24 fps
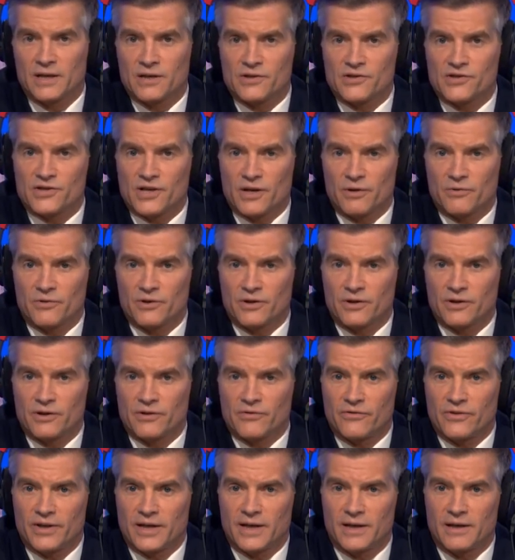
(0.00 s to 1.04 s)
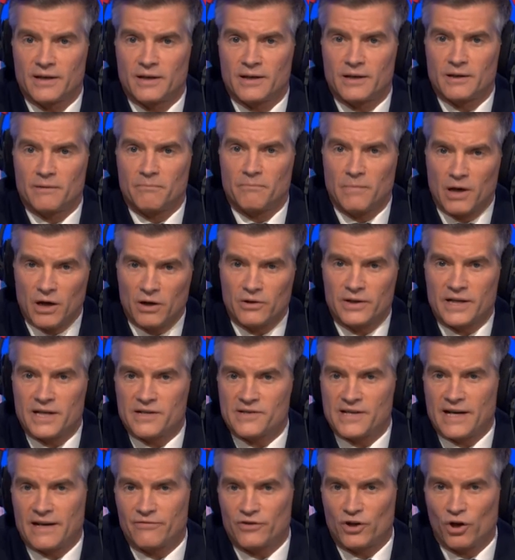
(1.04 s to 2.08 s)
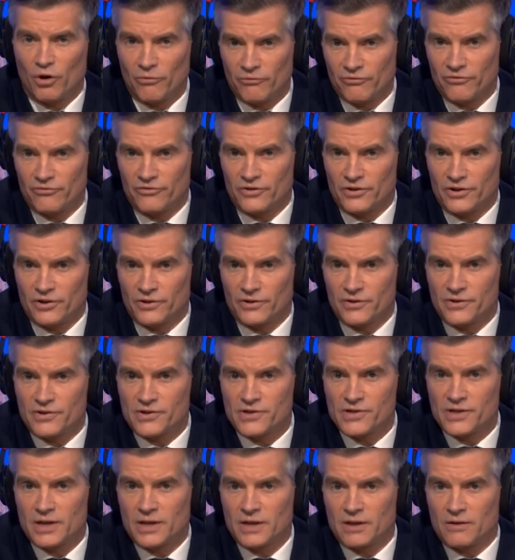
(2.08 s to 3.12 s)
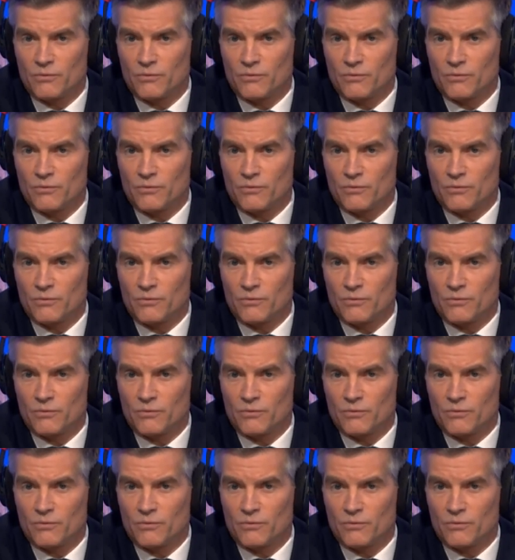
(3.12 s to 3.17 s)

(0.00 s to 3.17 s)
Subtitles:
so that the markets have confidence.